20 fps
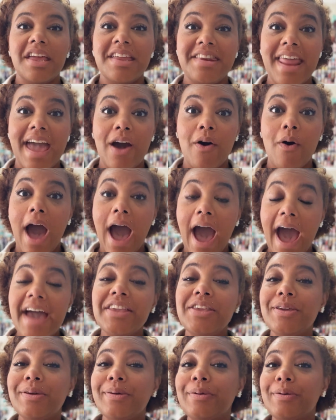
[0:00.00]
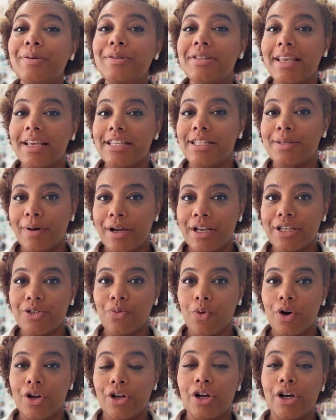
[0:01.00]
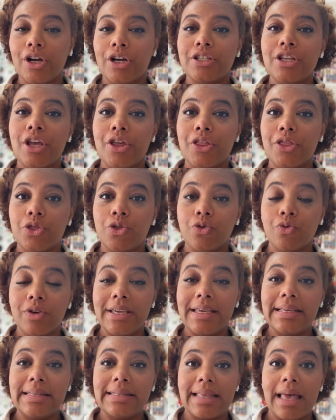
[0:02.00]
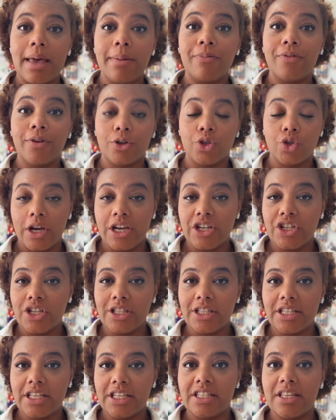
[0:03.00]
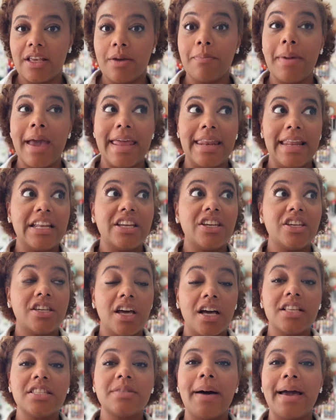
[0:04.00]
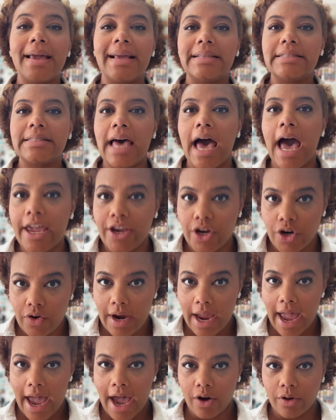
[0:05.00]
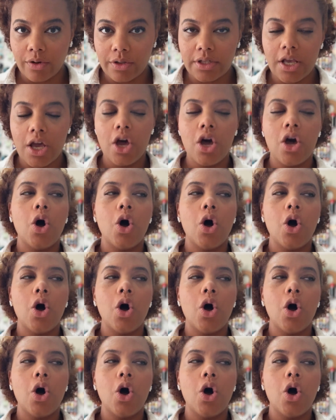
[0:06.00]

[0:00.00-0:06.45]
Now, I use Express Water's 3-step filtration system, and it does my entire house,